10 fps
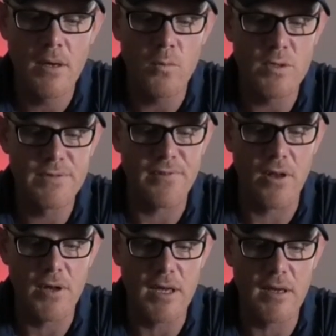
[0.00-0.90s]
was
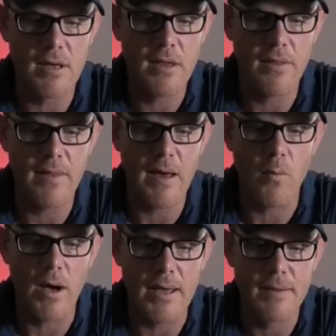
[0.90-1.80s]
floating that
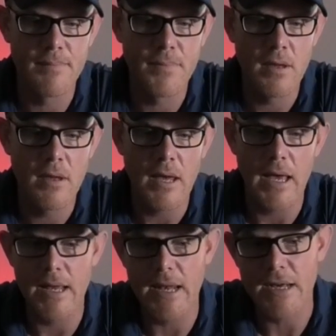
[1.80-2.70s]
way.
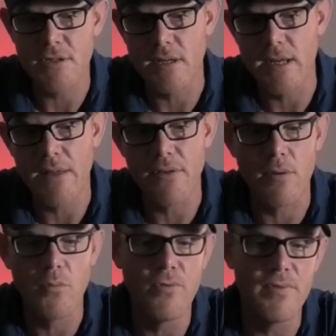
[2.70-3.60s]
And actually, now that I
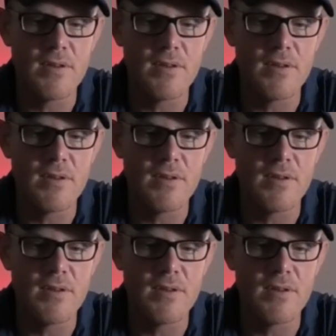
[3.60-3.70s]
move